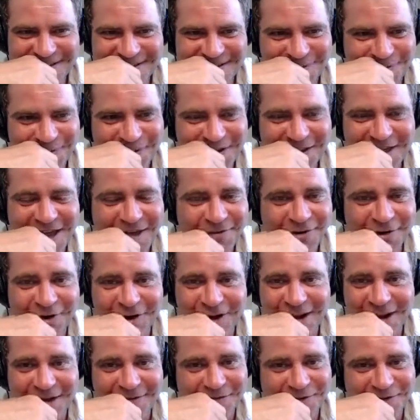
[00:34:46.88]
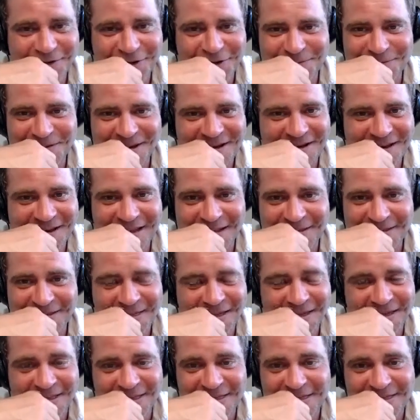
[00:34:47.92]
Willie, have a great afternoon, man, and,
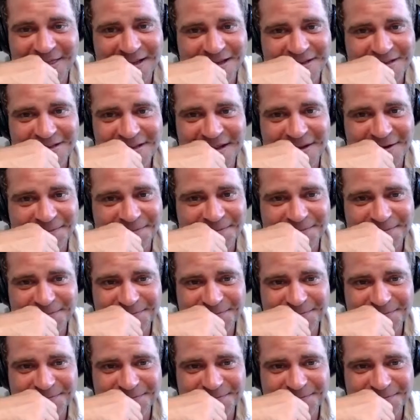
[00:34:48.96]
and thanks again.